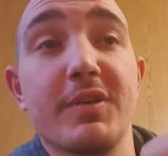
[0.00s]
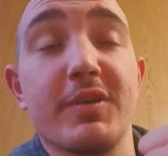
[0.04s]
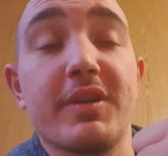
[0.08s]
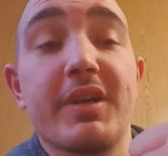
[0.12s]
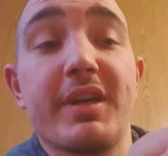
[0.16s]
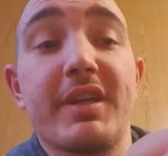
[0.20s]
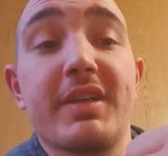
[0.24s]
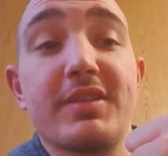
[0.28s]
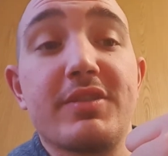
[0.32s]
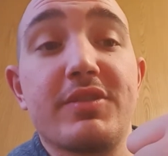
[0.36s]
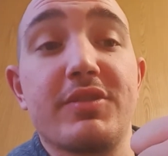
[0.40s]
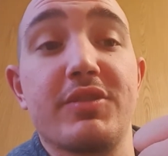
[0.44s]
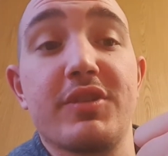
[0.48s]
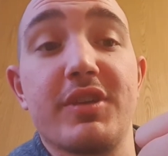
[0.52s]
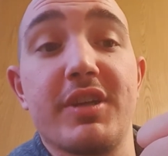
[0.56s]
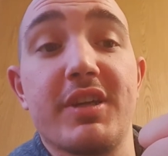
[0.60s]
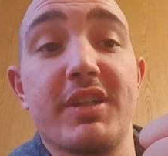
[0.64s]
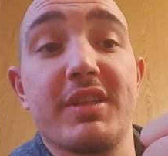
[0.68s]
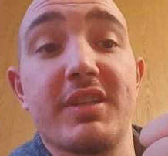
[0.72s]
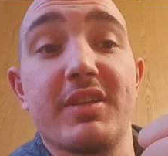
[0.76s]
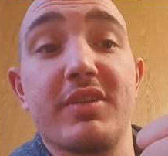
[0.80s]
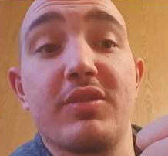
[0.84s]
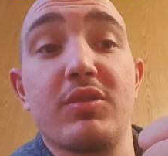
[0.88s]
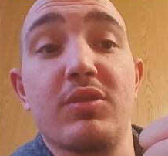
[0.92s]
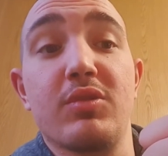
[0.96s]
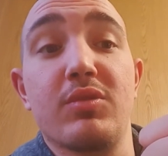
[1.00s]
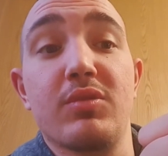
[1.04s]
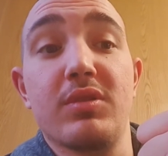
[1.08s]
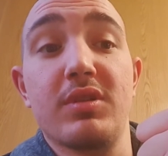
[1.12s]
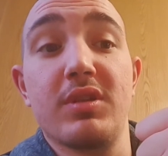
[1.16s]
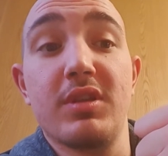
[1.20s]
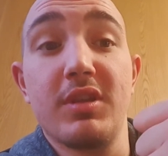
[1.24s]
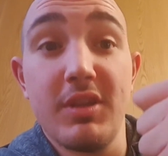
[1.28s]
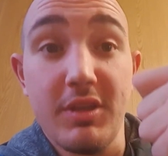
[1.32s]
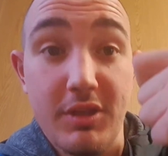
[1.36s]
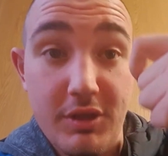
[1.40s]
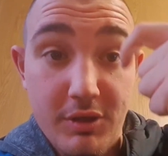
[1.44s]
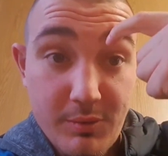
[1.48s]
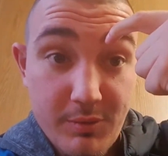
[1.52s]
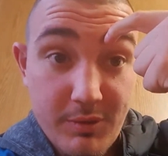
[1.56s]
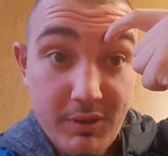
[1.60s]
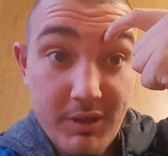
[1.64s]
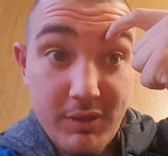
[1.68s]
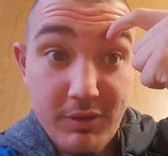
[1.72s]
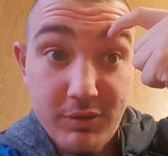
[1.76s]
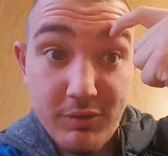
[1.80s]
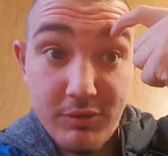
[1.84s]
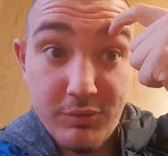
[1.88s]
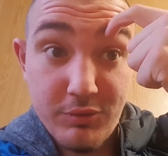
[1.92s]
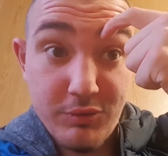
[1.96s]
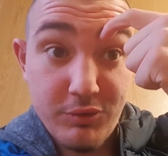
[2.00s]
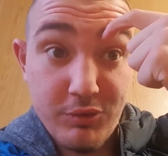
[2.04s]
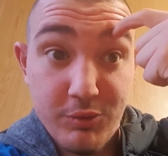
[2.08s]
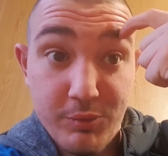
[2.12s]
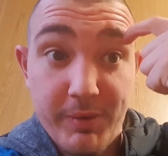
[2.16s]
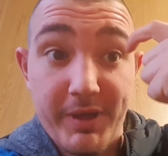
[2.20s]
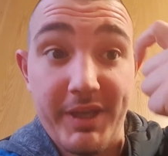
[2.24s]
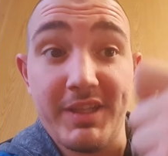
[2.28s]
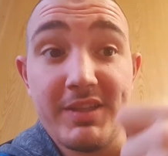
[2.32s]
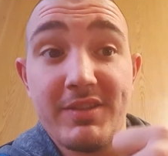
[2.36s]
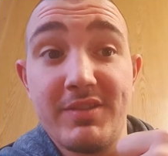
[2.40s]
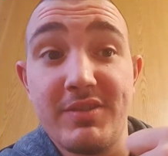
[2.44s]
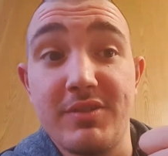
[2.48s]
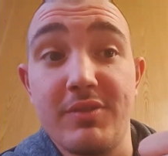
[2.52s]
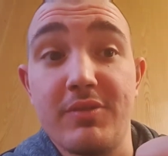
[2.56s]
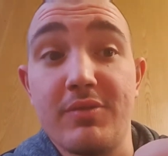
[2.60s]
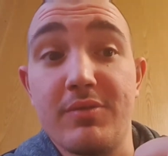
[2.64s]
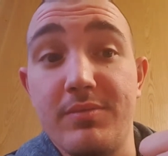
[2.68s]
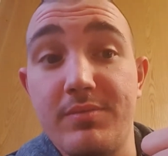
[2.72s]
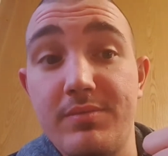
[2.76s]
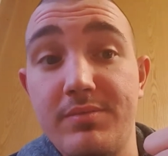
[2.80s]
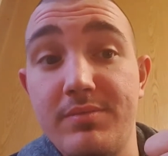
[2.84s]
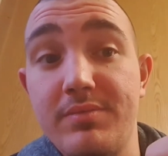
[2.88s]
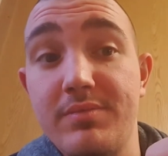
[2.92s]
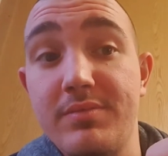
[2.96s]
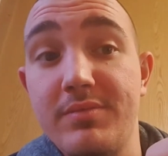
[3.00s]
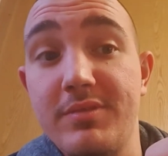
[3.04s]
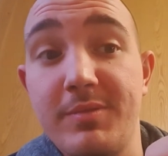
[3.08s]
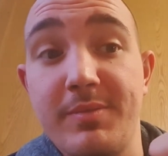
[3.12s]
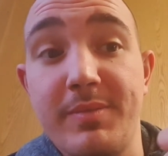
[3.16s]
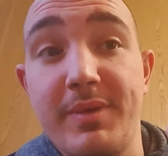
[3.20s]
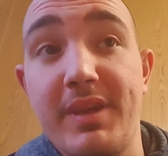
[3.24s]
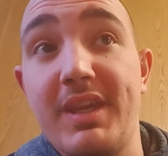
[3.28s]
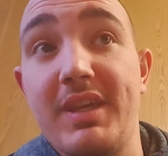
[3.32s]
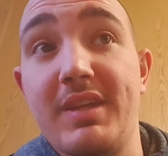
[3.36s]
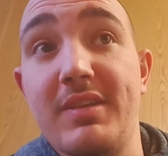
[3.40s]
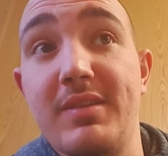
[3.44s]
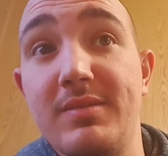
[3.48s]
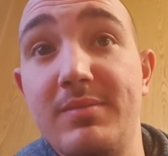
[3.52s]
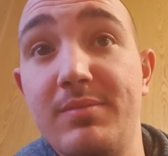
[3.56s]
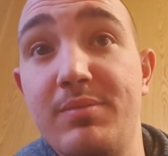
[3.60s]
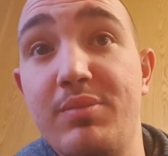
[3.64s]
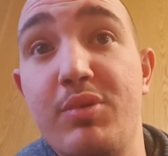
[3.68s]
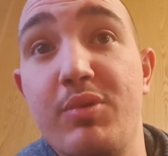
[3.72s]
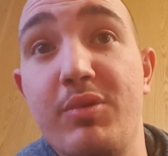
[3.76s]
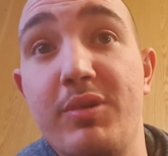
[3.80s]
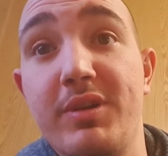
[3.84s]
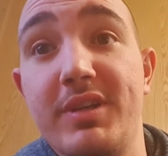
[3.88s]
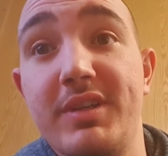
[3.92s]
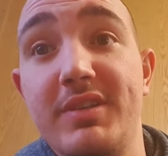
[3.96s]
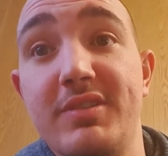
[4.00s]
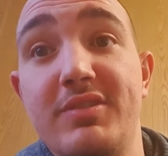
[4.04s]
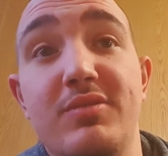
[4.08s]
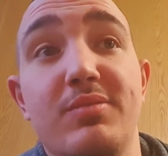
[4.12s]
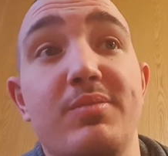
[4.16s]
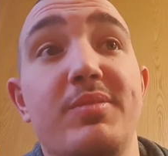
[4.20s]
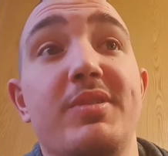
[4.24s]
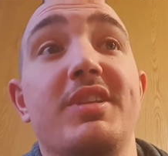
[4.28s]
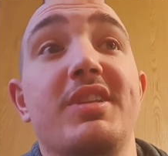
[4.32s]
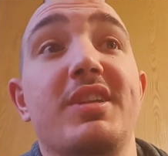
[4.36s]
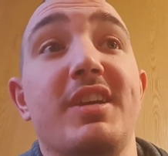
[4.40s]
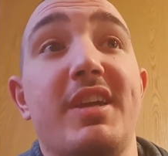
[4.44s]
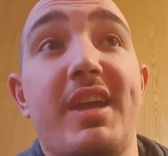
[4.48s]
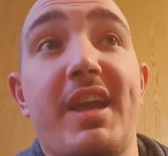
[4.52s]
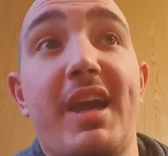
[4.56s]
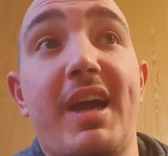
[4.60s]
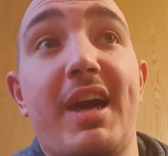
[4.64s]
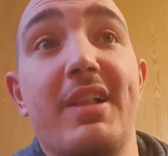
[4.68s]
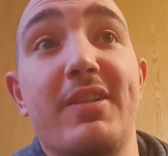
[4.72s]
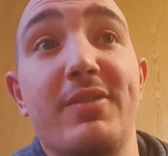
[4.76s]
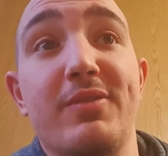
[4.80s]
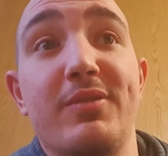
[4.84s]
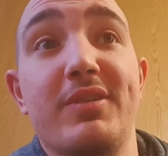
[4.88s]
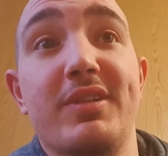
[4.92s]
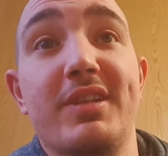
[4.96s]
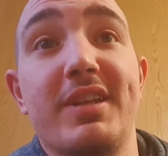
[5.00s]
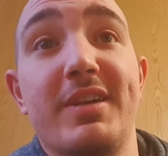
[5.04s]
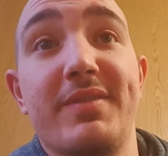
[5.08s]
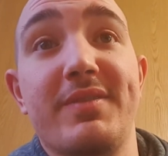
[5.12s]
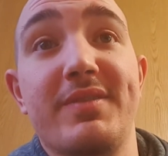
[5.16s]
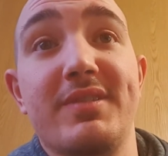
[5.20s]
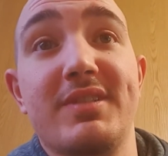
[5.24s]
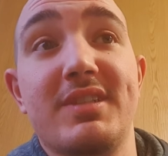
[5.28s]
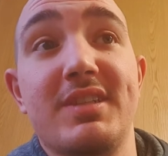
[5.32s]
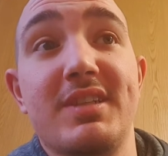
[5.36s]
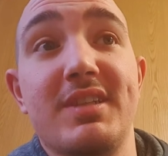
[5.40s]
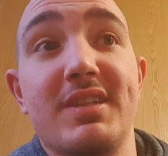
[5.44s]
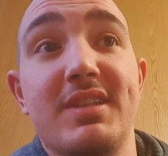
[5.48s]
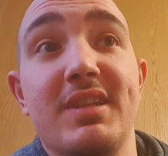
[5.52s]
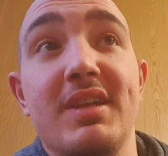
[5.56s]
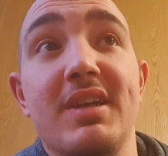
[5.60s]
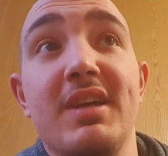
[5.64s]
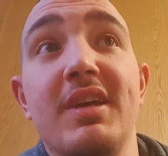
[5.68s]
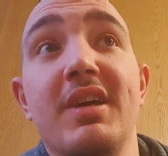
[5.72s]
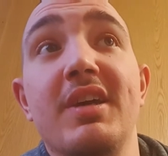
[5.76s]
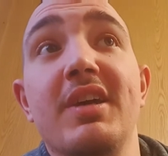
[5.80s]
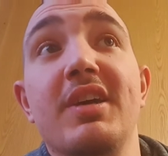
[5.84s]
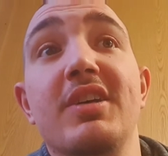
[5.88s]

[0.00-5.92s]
Okay, so you got the goal. You want to lose weight. So the main point is to be in a calorie deficit.